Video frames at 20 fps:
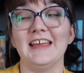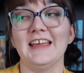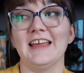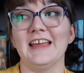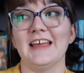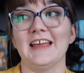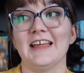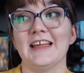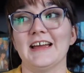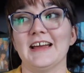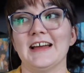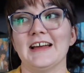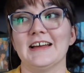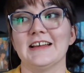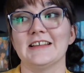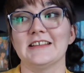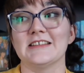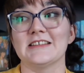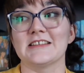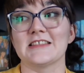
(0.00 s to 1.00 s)

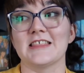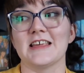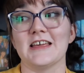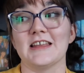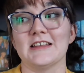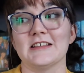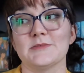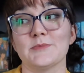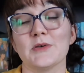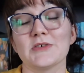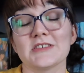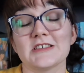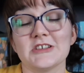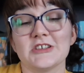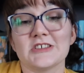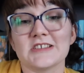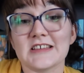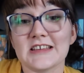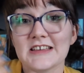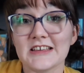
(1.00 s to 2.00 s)
And then it's mostly
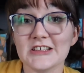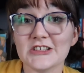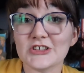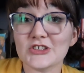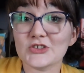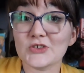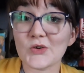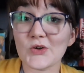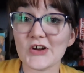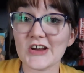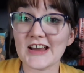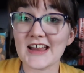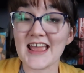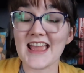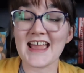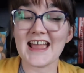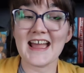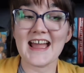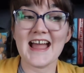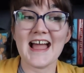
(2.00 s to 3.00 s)
just his story,